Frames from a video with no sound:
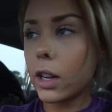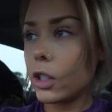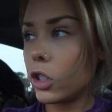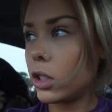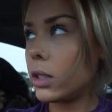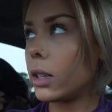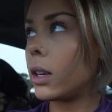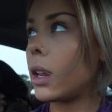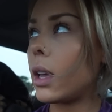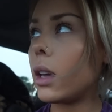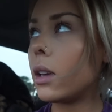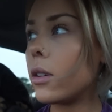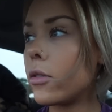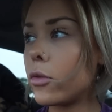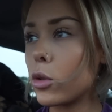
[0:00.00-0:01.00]
I just did
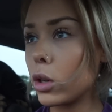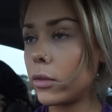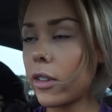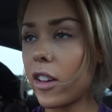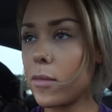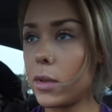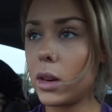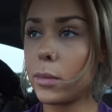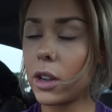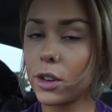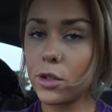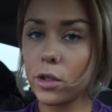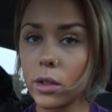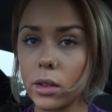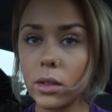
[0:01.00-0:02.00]
a 45-minute
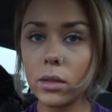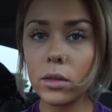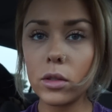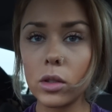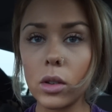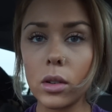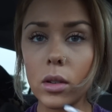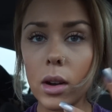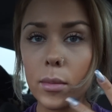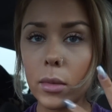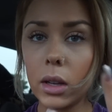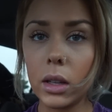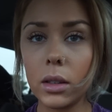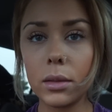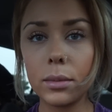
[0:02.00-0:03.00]
Patreon, so I'm
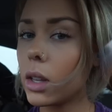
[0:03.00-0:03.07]
like